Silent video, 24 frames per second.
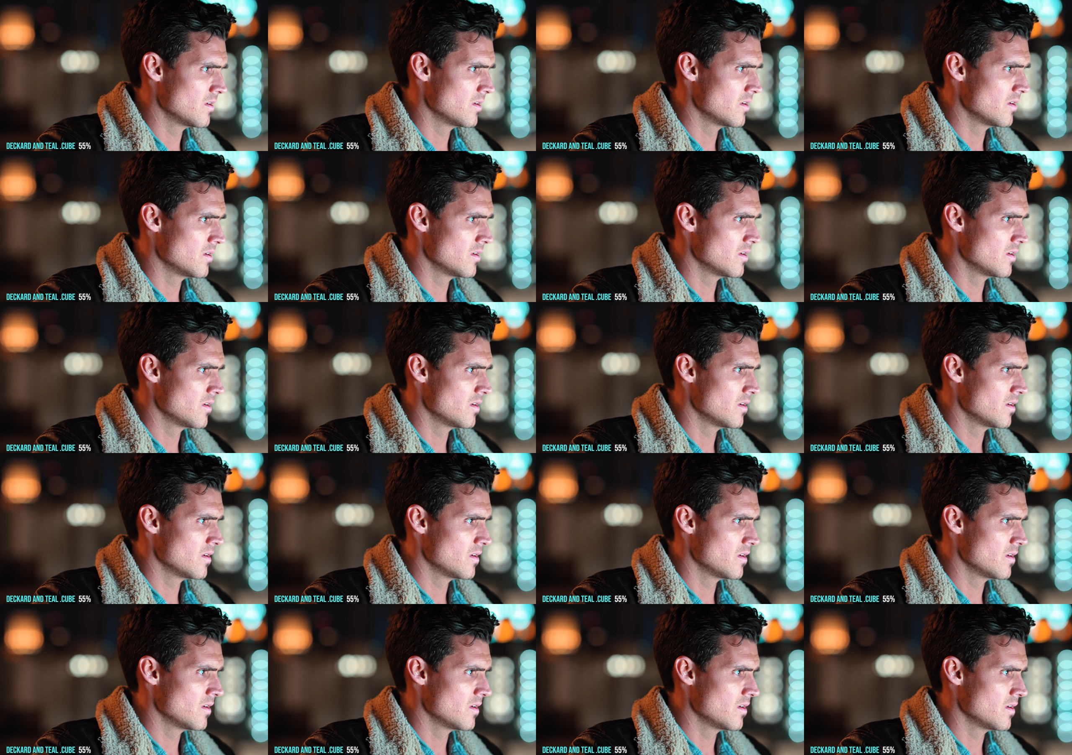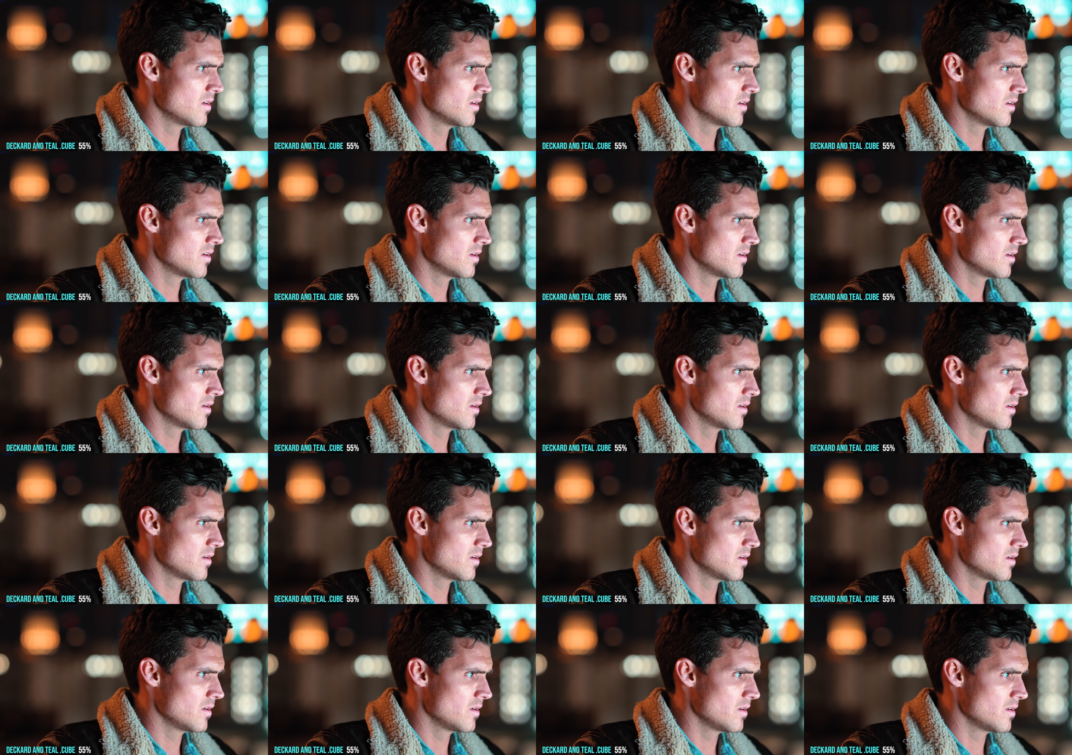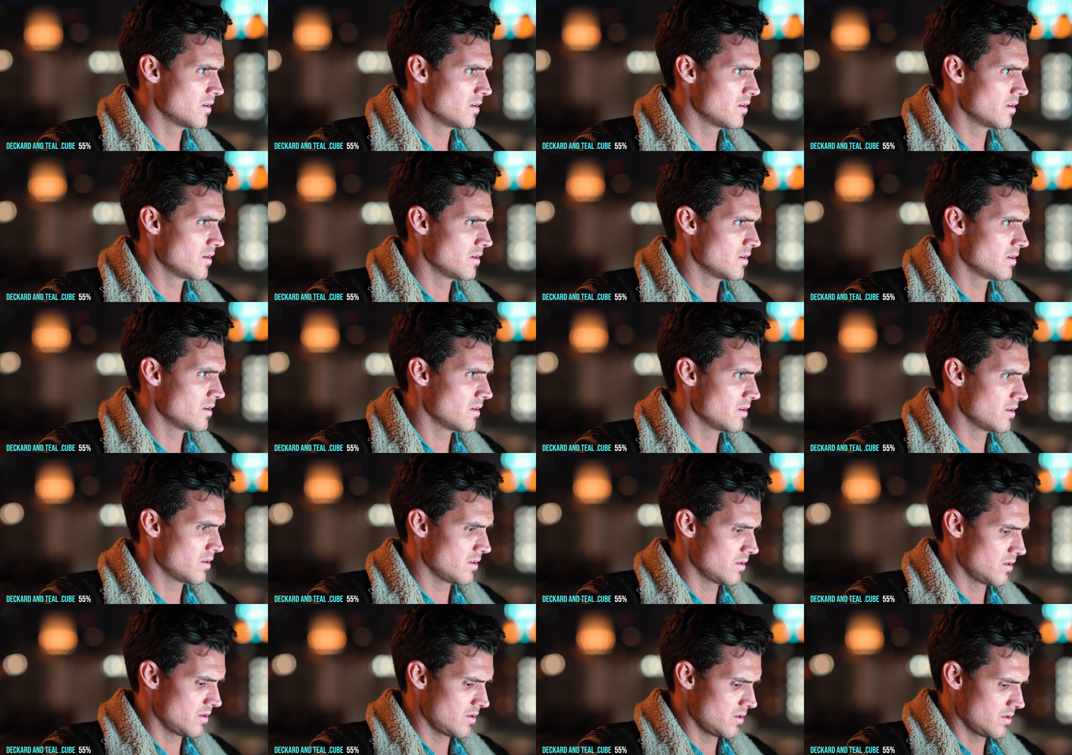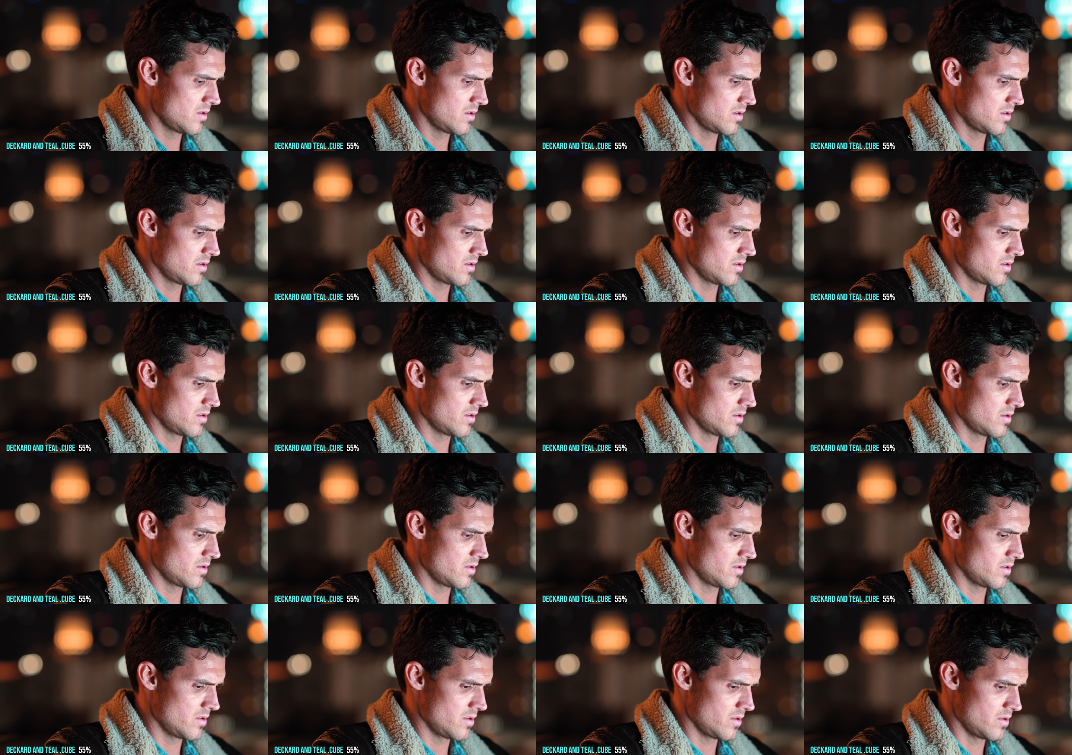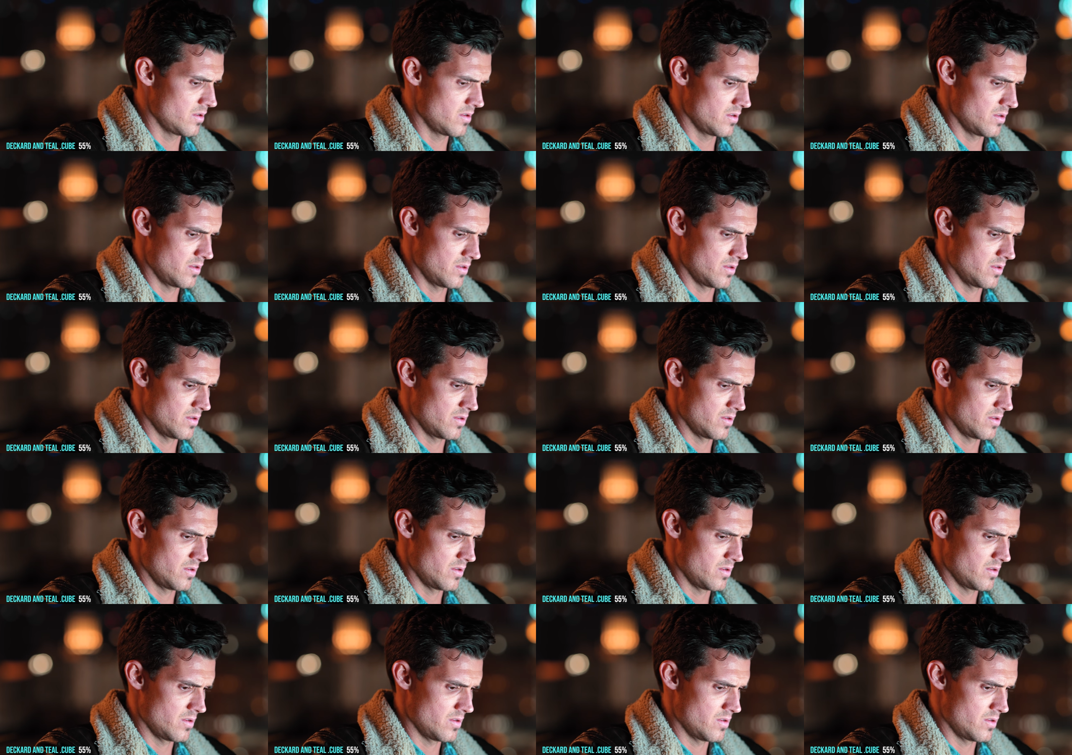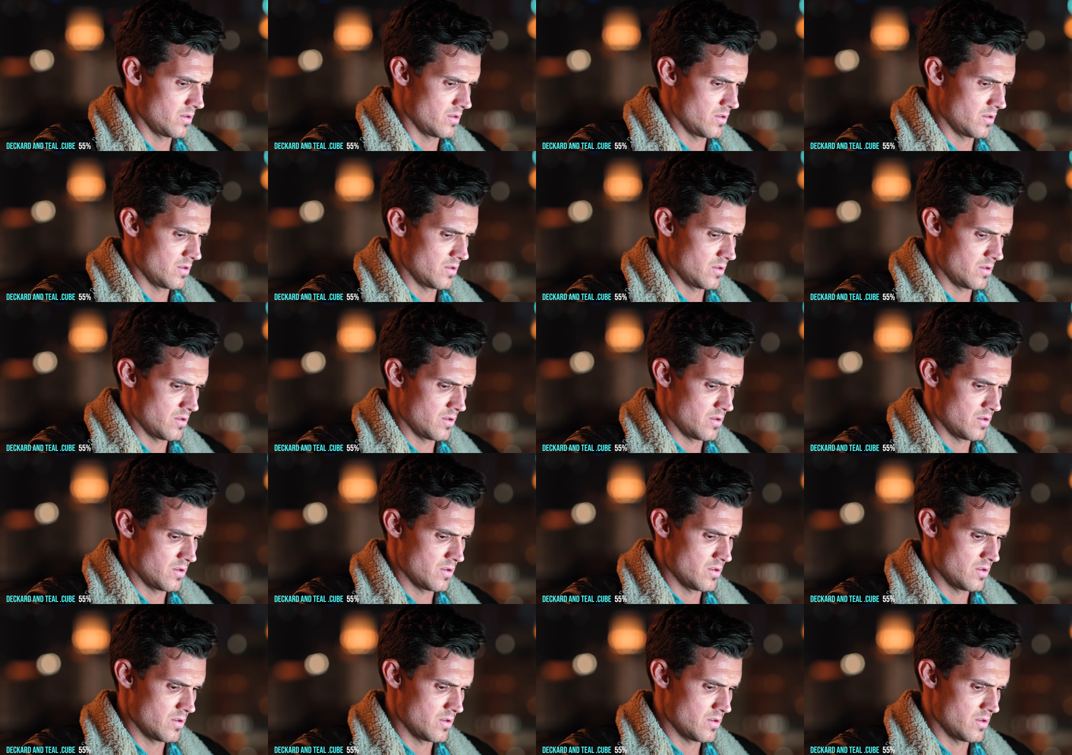Nobody speaks.